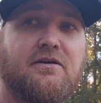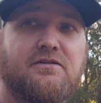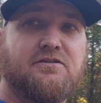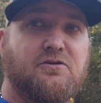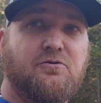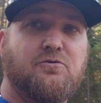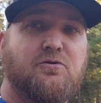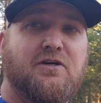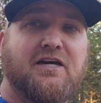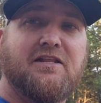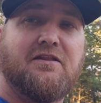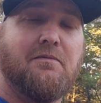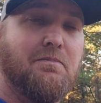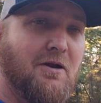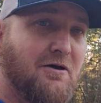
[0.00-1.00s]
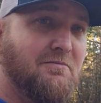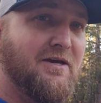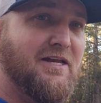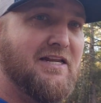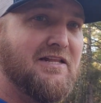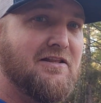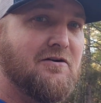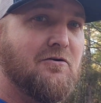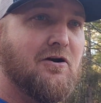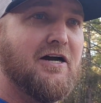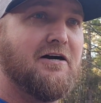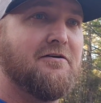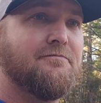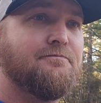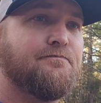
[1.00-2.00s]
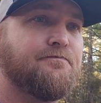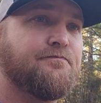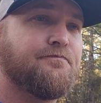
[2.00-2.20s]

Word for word: to get the plumbing in the ground